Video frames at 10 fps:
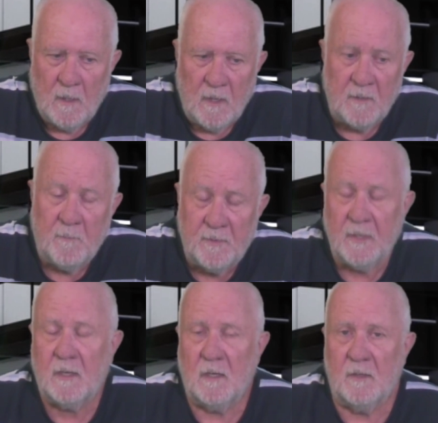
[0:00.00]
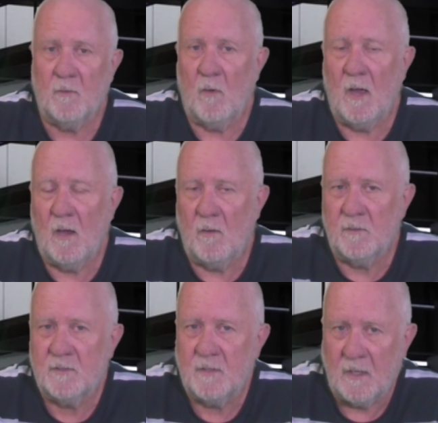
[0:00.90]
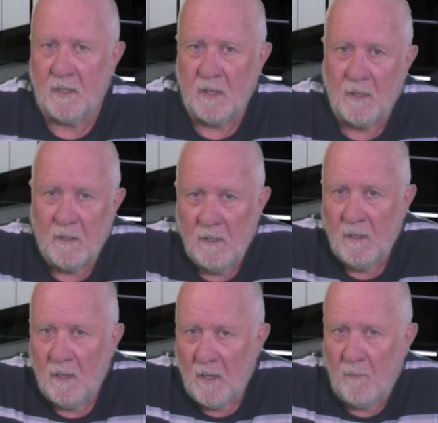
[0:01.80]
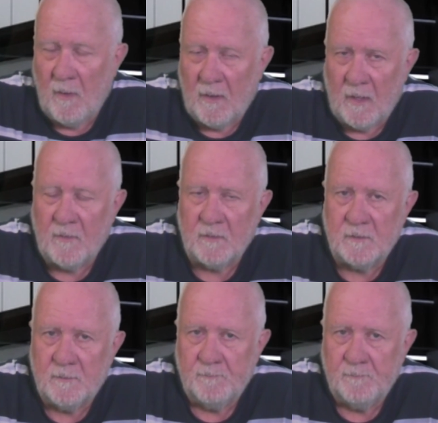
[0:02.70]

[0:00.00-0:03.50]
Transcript: and particularly the way I was thinking about others.